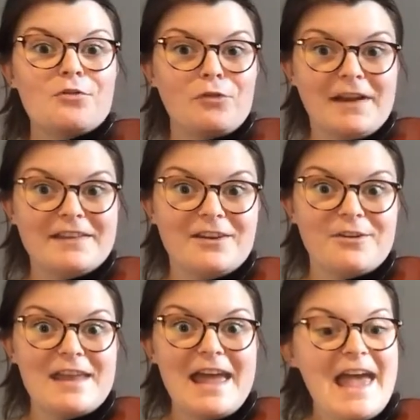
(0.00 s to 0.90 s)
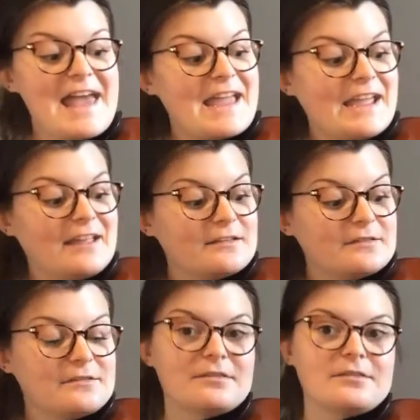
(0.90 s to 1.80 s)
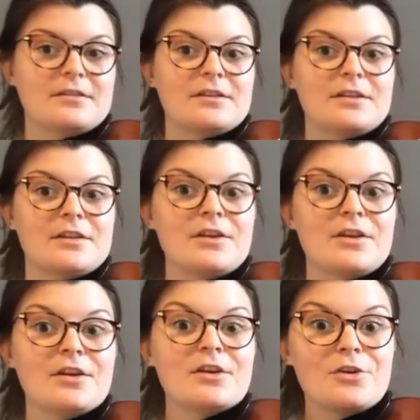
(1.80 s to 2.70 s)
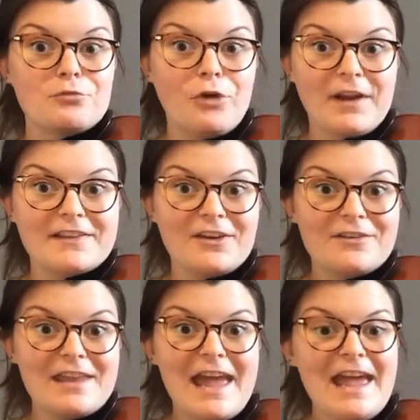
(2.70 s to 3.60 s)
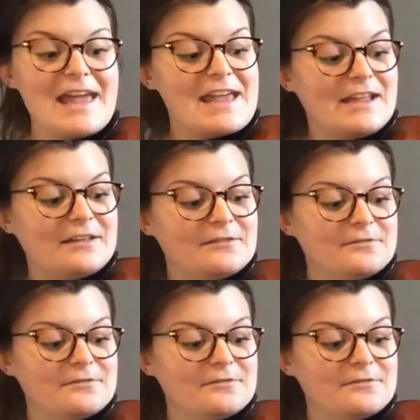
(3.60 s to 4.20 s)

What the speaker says: Rocket on A. Rocket on A.